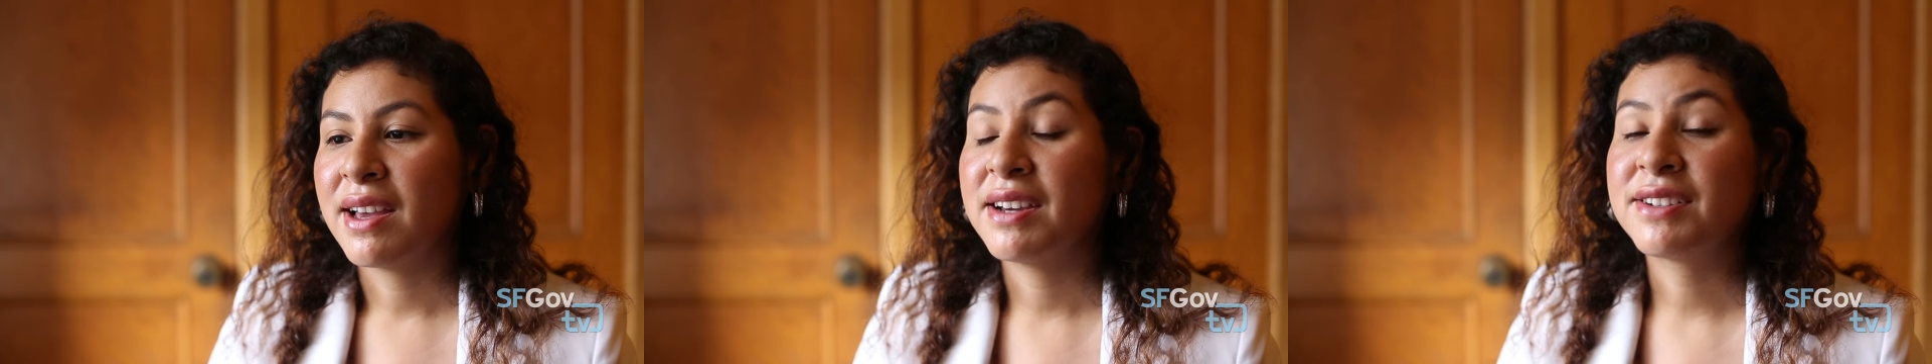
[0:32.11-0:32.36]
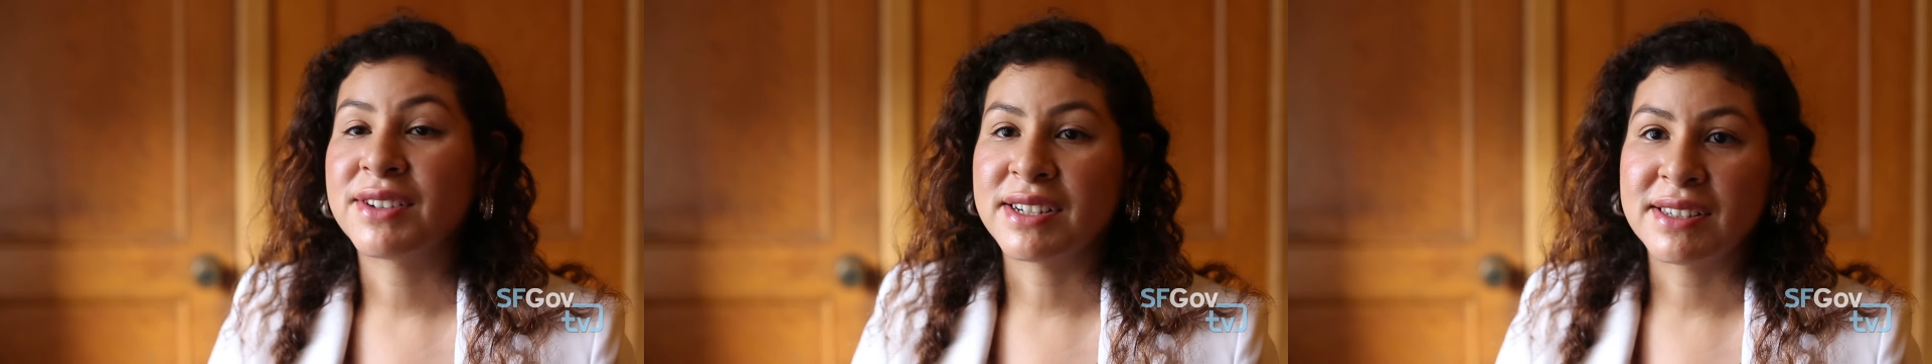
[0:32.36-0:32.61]

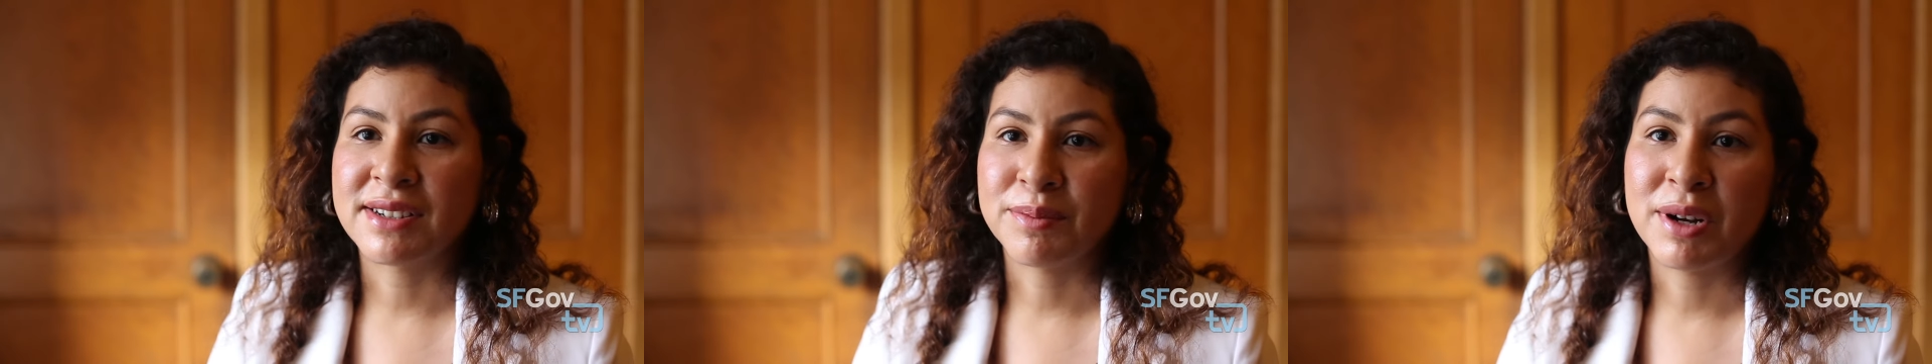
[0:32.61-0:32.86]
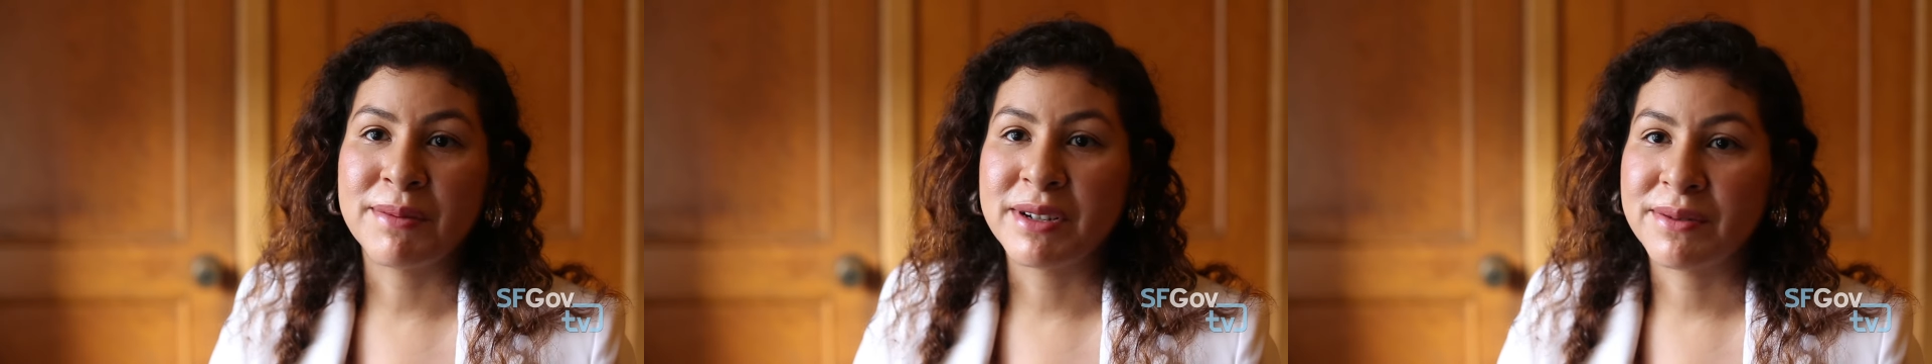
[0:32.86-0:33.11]
address their
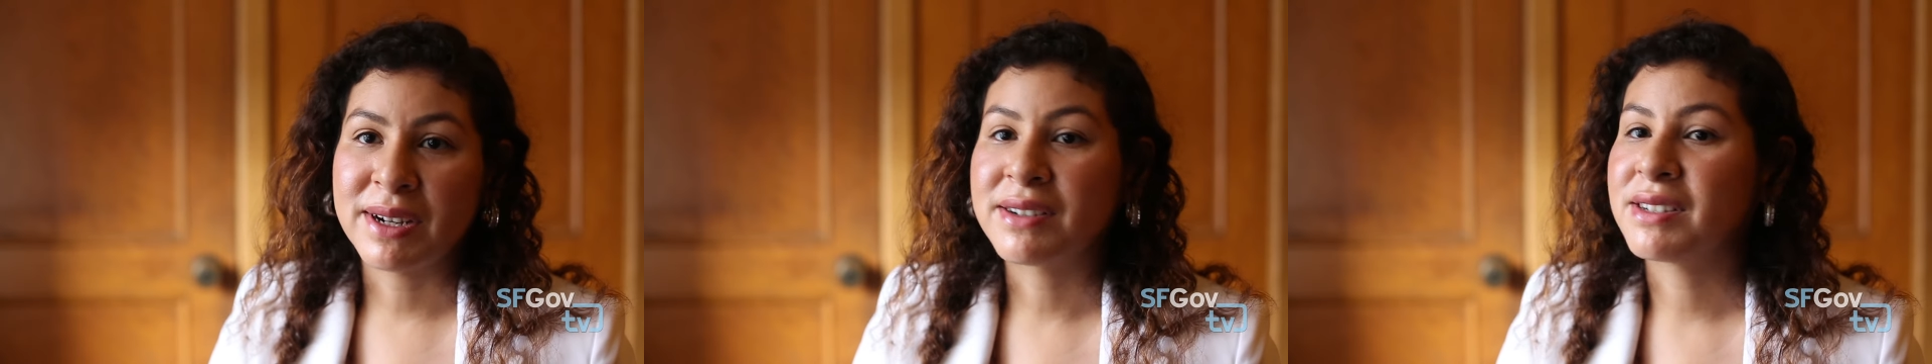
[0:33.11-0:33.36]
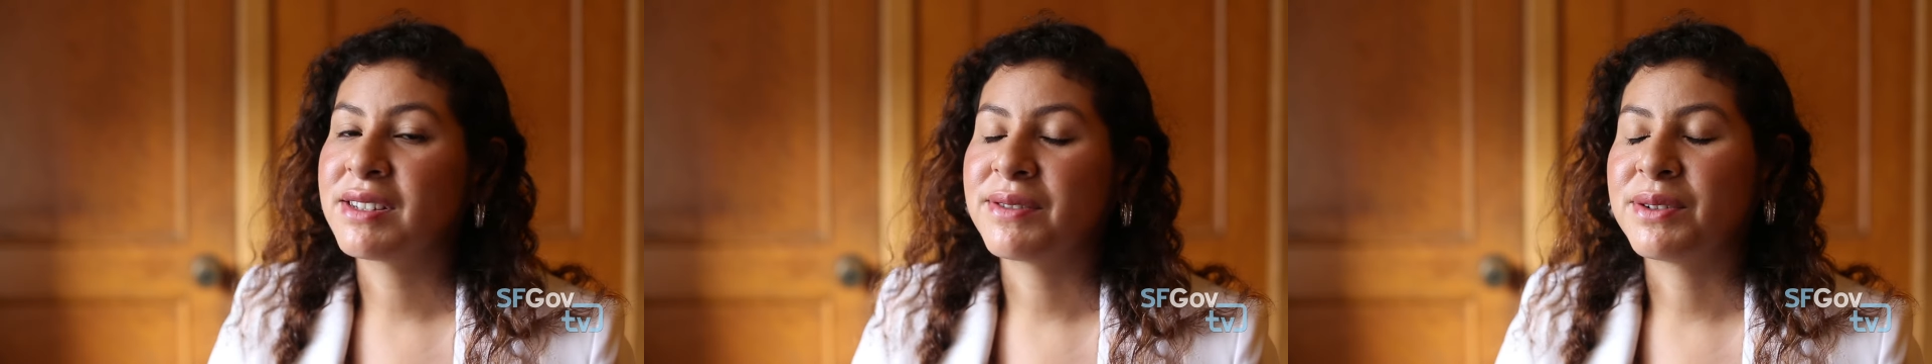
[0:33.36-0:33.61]
public
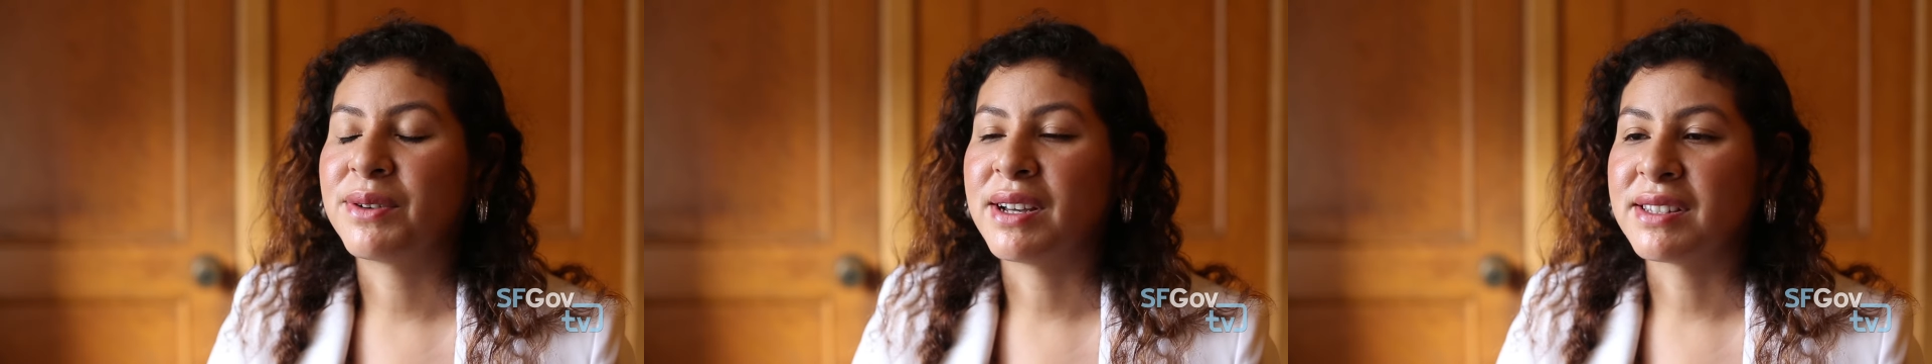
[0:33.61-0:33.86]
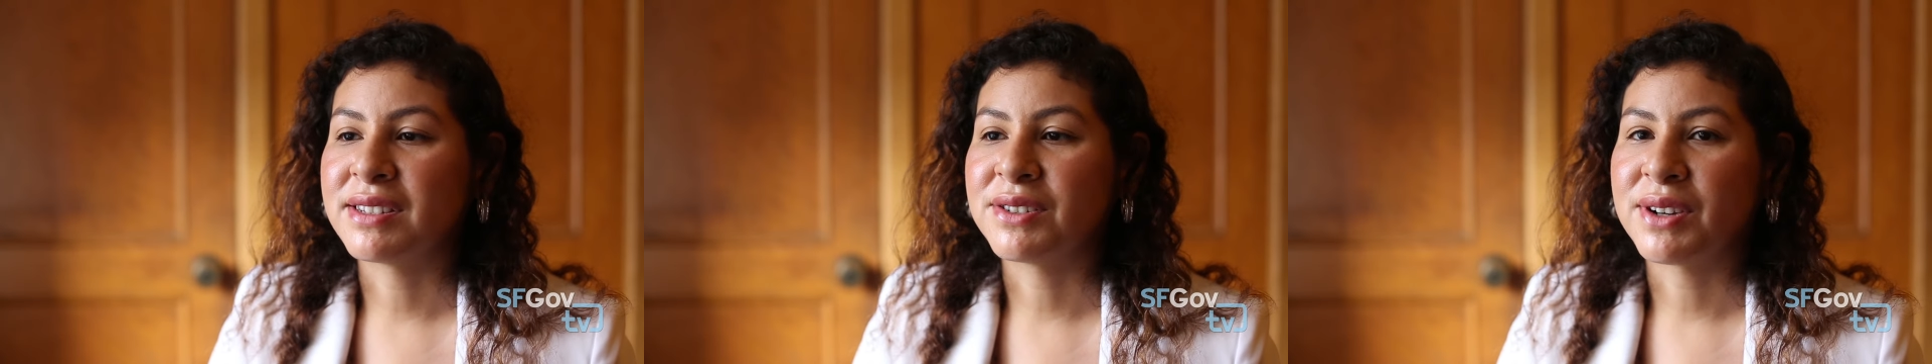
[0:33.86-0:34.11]
records
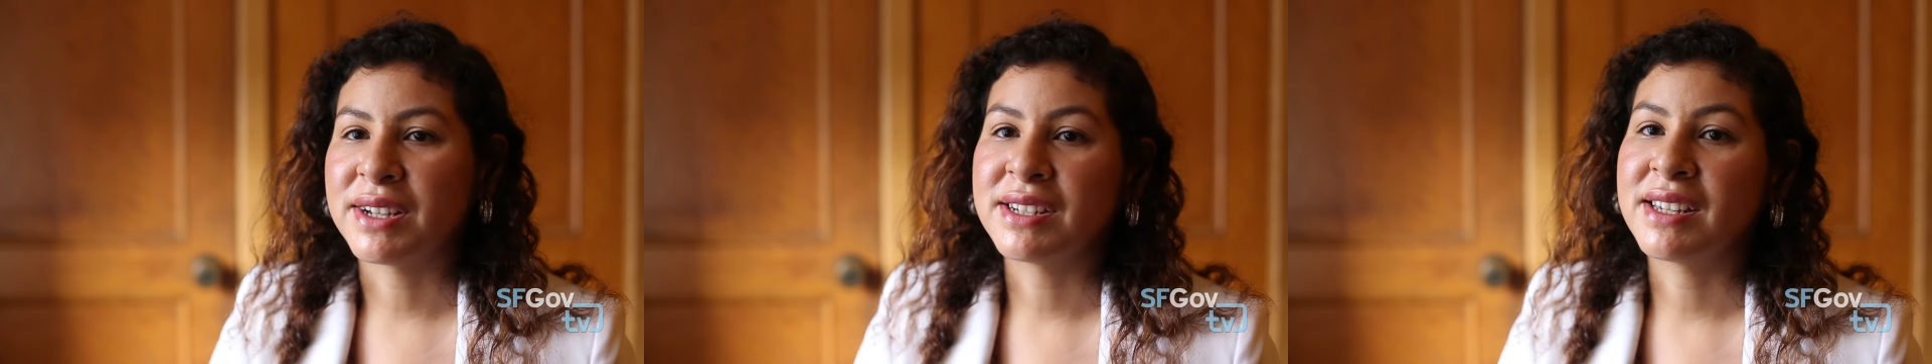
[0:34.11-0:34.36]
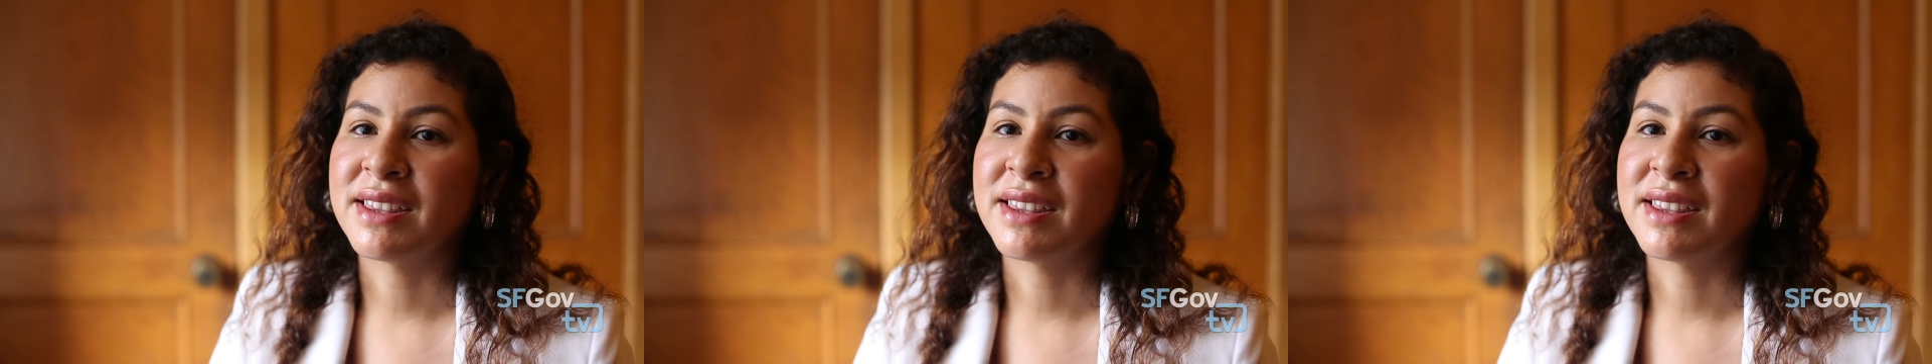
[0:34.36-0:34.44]
requests and trying to